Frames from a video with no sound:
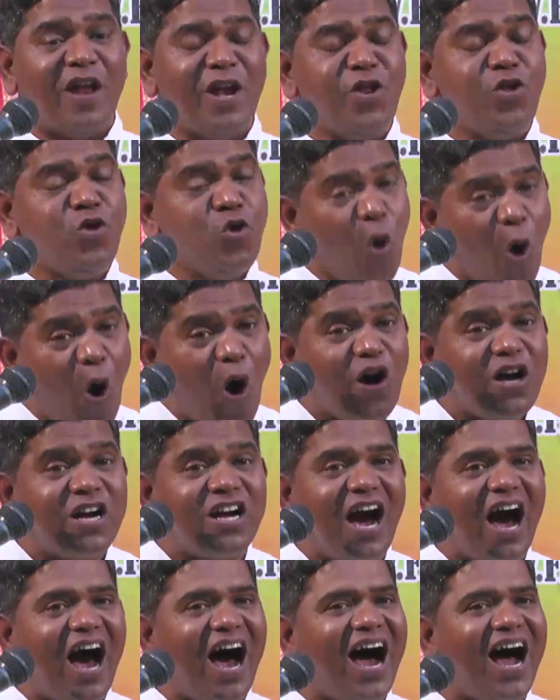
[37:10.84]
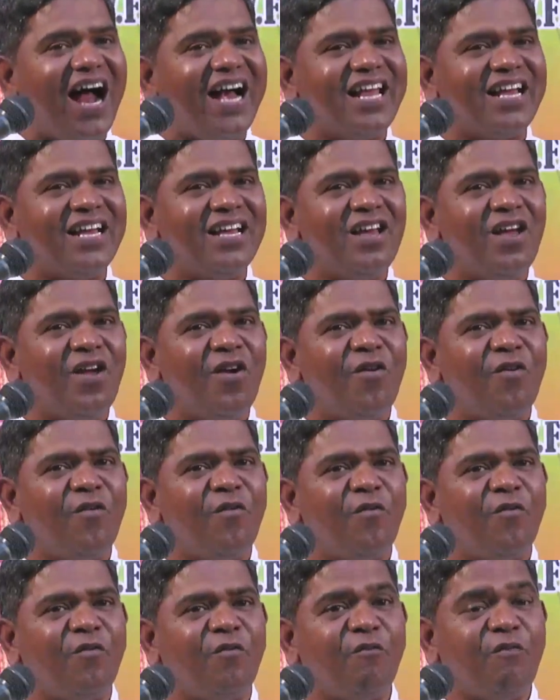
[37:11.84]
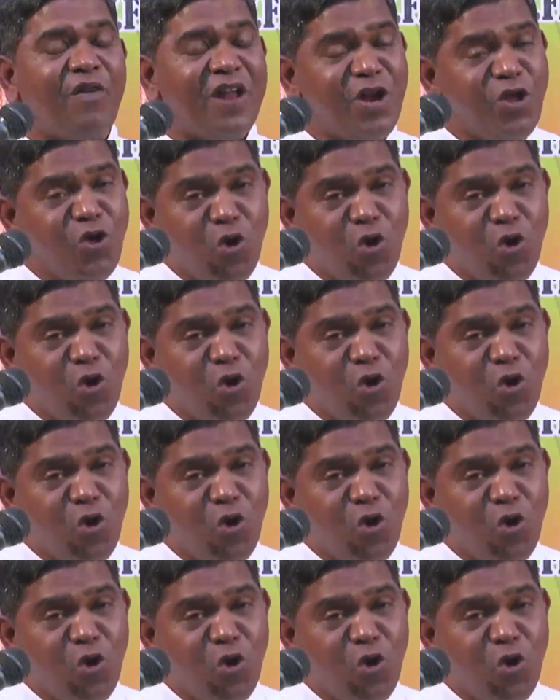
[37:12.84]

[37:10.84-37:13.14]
when your God, when